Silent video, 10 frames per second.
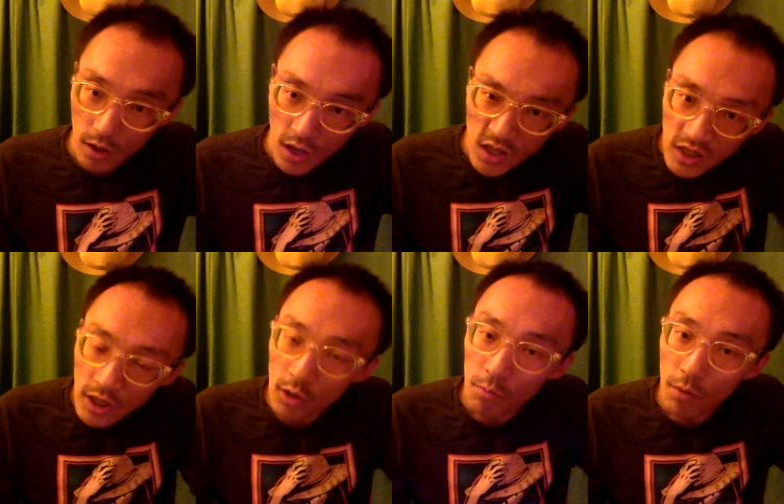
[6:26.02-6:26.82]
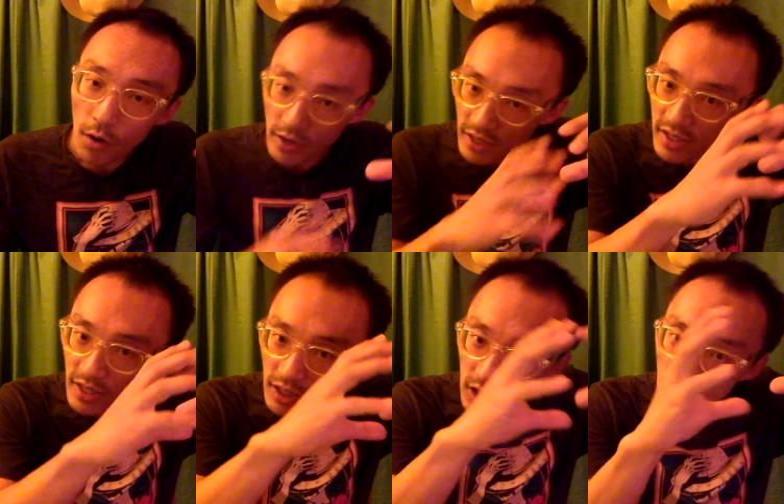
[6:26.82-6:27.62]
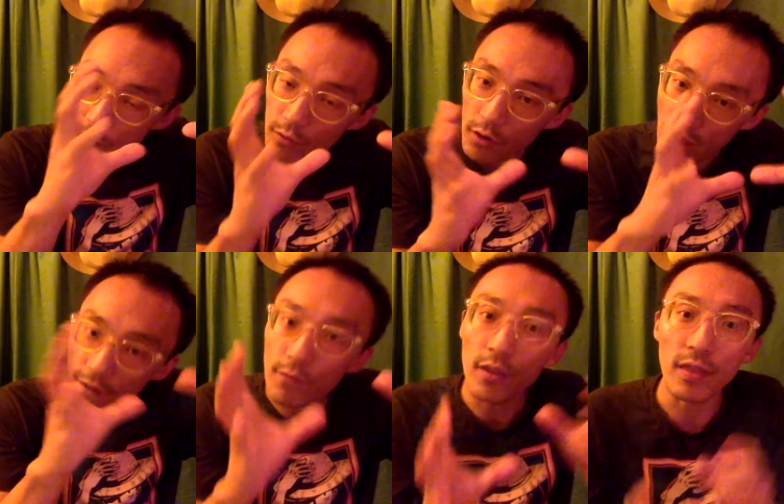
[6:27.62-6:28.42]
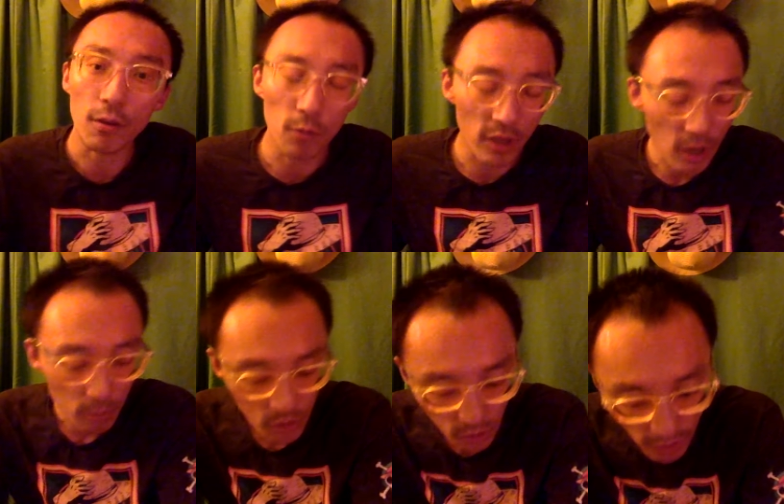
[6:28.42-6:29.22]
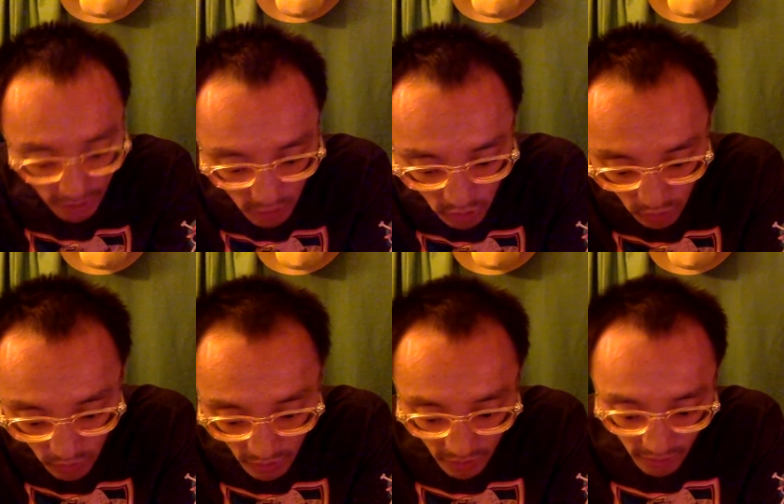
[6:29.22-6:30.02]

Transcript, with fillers: a little part. It didn't cover everything when it comes to gratitude.